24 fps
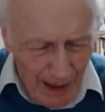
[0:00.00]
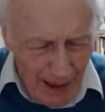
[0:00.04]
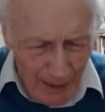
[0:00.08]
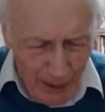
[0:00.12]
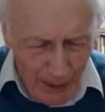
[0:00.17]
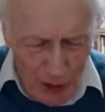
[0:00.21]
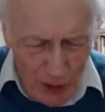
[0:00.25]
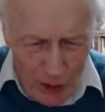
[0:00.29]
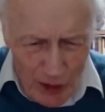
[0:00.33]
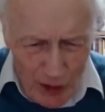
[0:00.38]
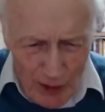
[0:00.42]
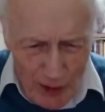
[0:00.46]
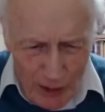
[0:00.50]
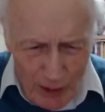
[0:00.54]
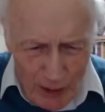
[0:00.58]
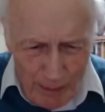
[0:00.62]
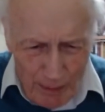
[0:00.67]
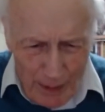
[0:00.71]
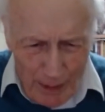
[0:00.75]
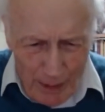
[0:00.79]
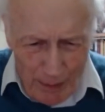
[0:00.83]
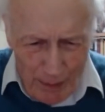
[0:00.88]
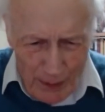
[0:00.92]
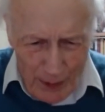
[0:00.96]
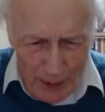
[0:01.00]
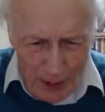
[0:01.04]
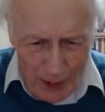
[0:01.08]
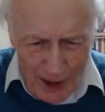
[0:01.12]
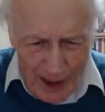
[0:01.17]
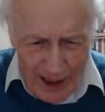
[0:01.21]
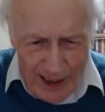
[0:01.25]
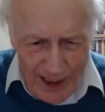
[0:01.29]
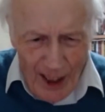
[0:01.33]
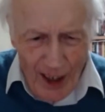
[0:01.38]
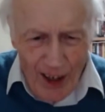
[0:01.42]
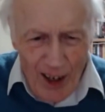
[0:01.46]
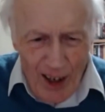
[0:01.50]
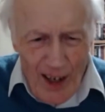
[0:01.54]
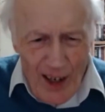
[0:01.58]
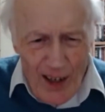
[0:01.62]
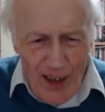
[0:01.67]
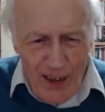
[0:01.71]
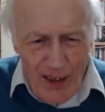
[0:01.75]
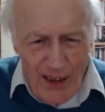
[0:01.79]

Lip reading: I'm just trying to remember. Yeah,